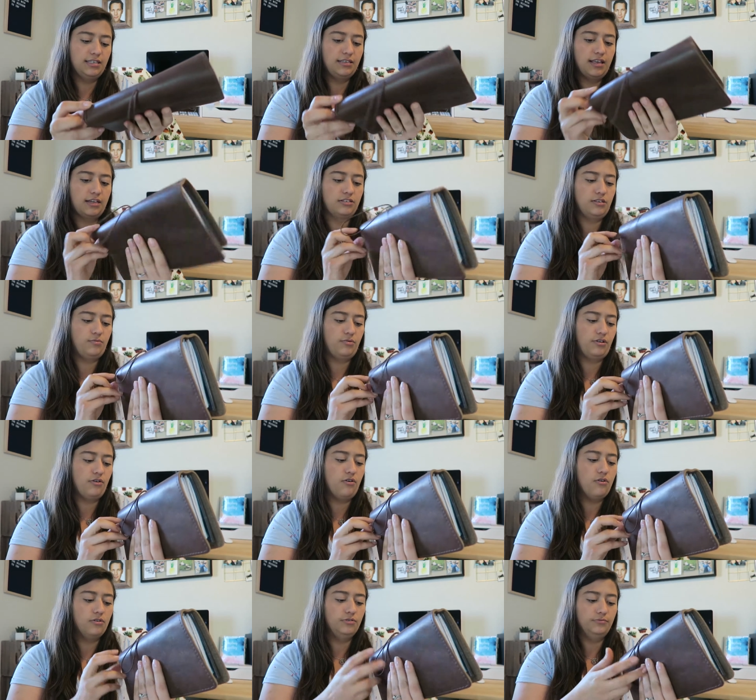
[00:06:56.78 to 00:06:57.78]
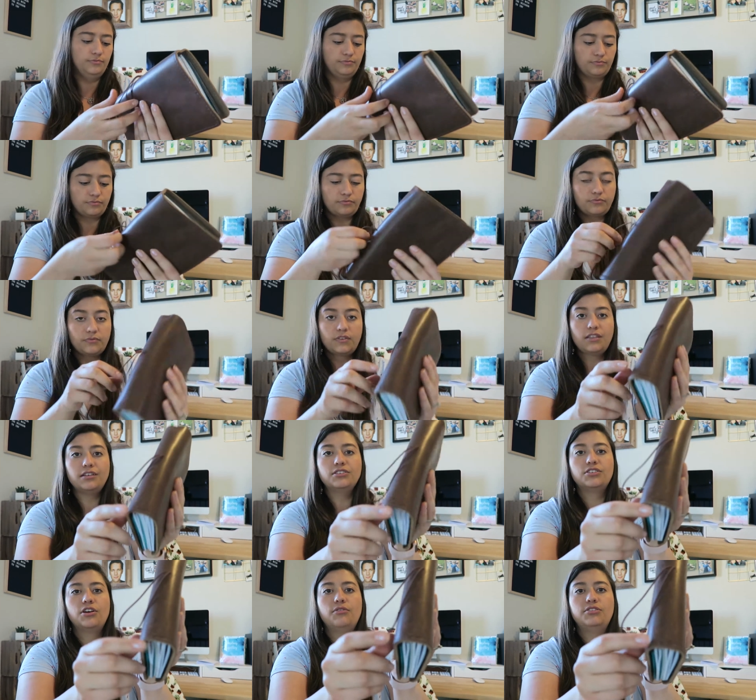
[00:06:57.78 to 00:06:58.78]
This is actually pretty old.
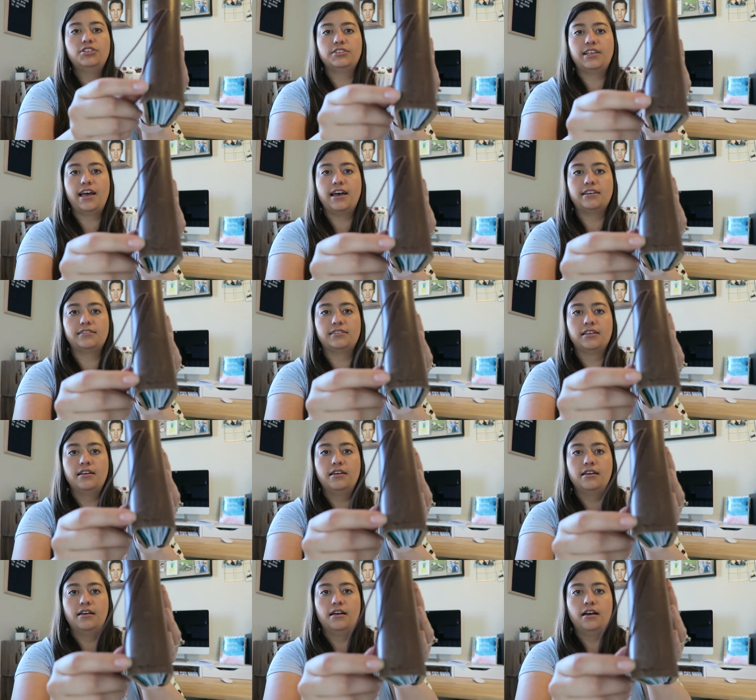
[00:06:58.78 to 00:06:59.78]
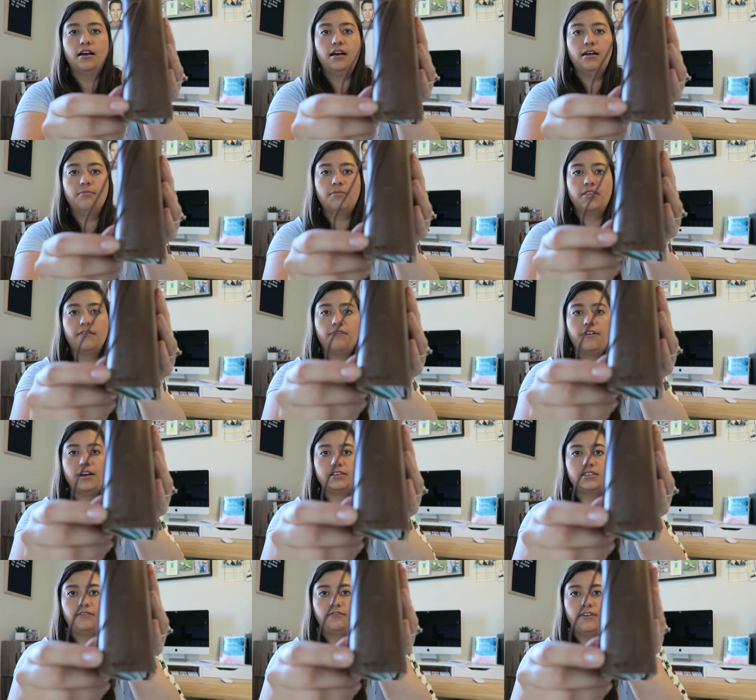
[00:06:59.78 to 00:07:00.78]
So it just has um, the
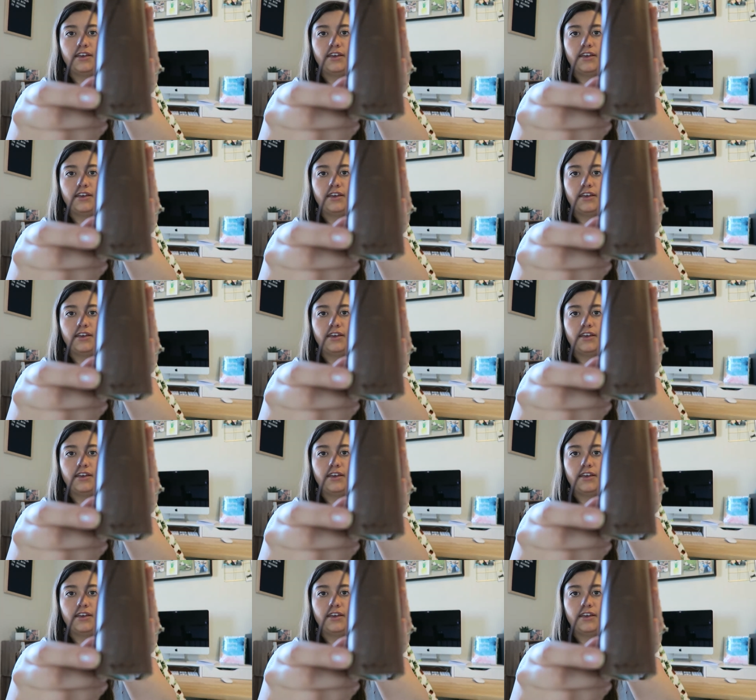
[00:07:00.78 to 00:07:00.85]
Foxy